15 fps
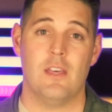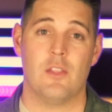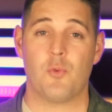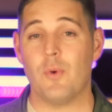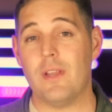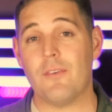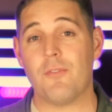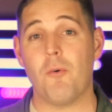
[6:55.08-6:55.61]

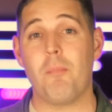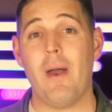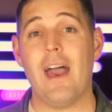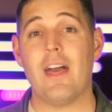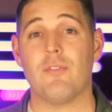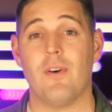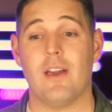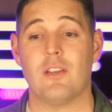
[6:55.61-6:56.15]
3 different
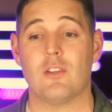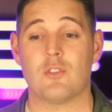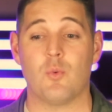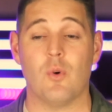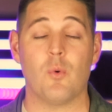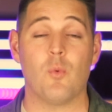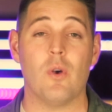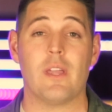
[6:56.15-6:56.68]
Pathfinders
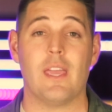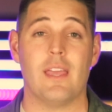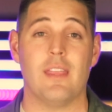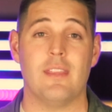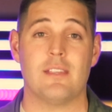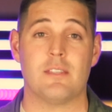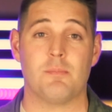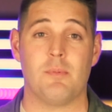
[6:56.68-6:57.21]
we're working in
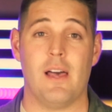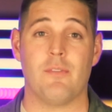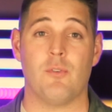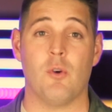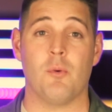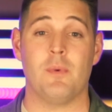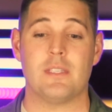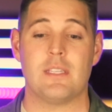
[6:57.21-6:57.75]
this
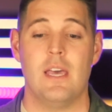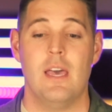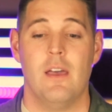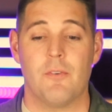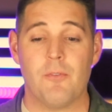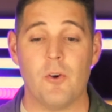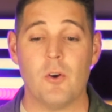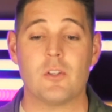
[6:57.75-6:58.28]
platform is,
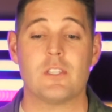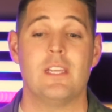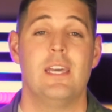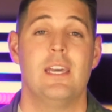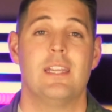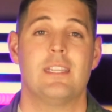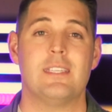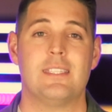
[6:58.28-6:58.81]
first,
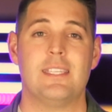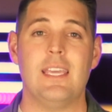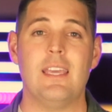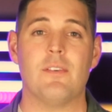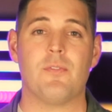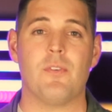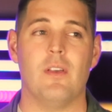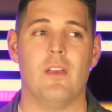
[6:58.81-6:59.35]
to see
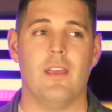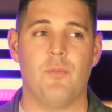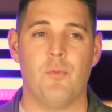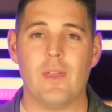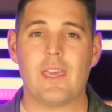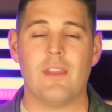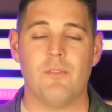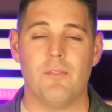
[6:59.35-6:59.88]
if
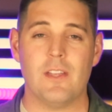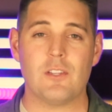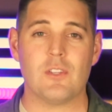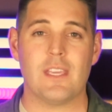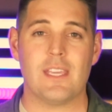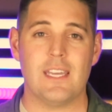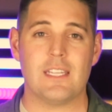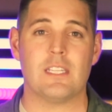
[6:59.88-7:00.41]
we can
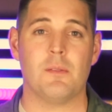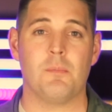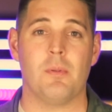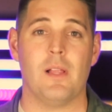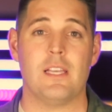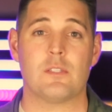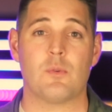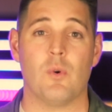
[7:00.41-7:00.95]
eventually get to the
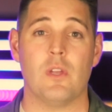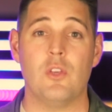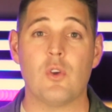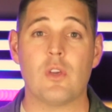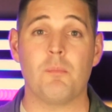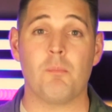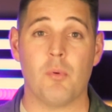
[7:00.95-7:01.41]
place where you can